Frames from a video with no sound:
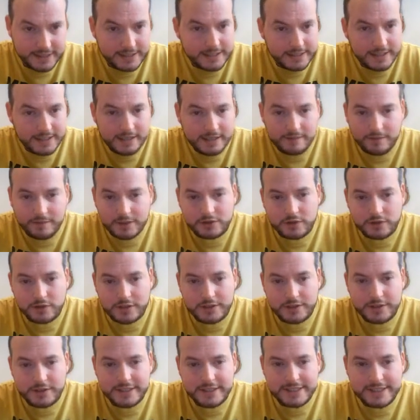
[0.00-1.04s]
if I try and
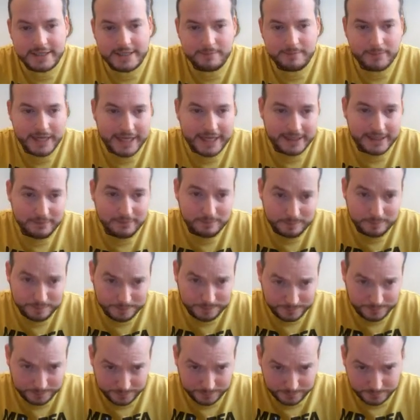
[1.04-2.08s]
do the same plan
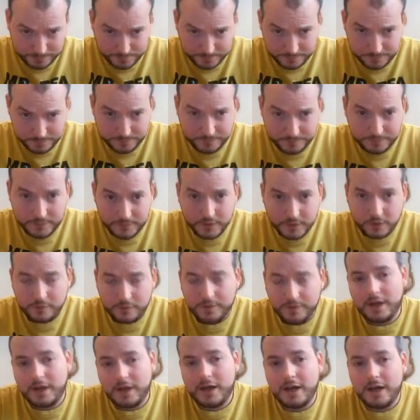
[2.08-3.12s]
of
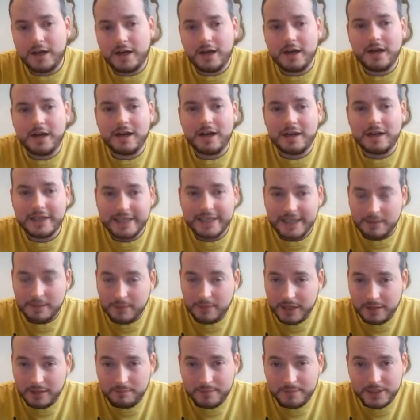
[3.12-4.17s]
ha ha ha, I'm going to get
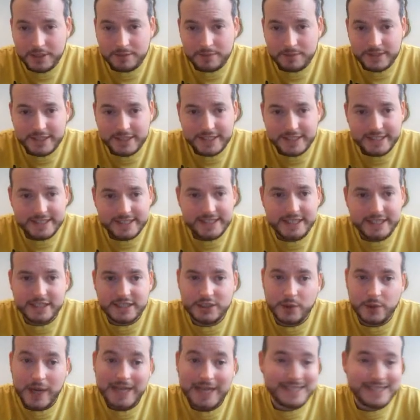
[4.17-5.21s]
my bishop into
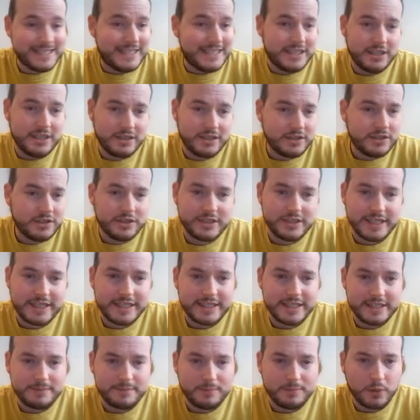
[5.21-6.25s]
d6, you can just
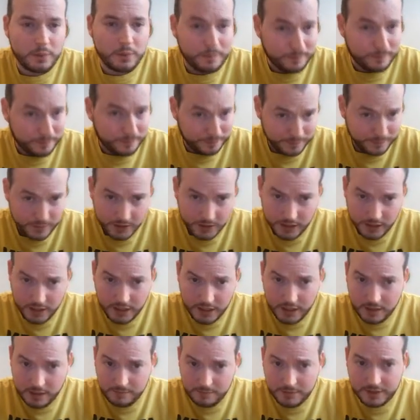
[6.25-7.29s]
take this pawn,
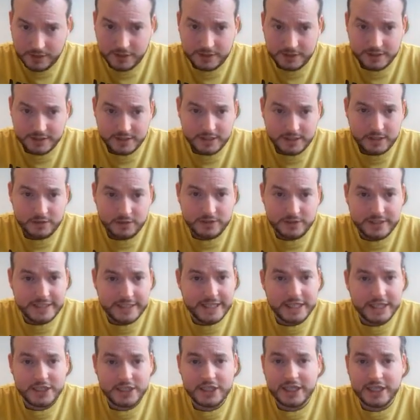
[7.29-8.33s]
because losing the
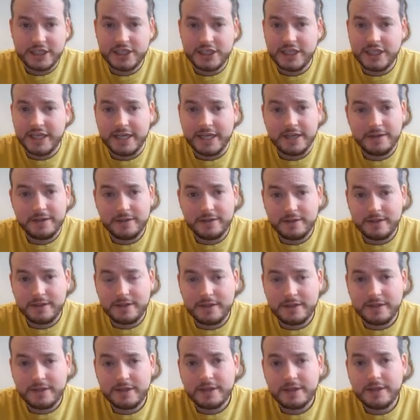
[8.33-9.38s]
exchange here,
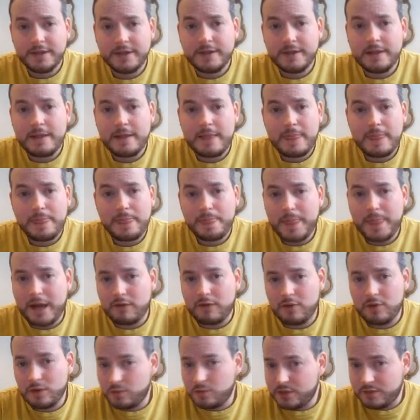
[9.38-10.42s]
that
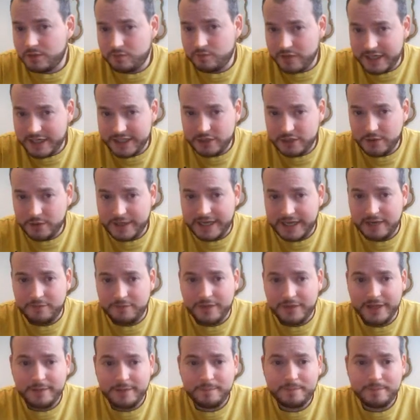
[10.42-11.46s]
rook wasn't really doing
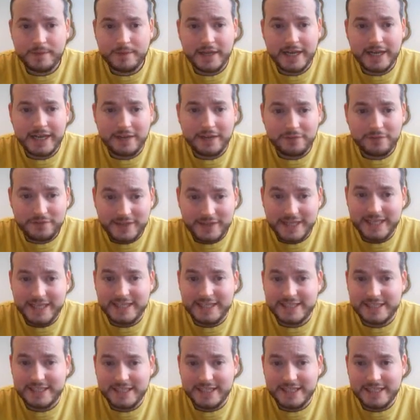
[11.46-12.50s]
anything, and now
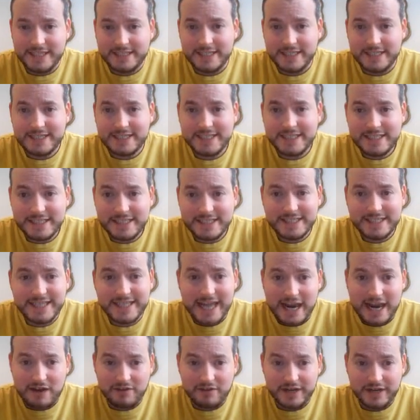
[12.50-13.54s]
this is
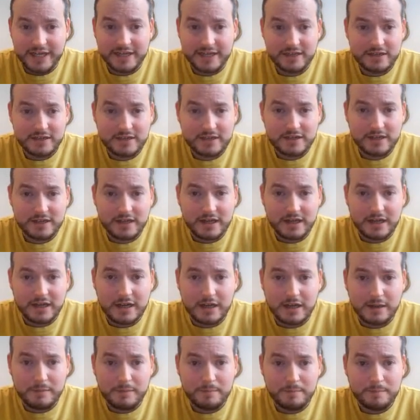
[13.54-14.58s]
scary.
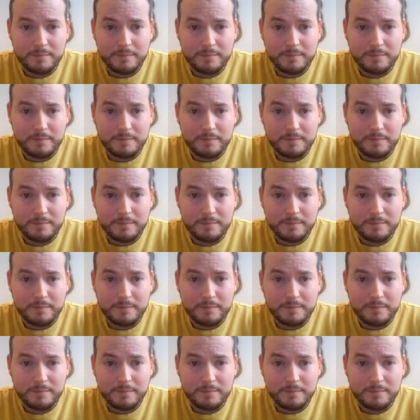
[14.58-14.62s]
The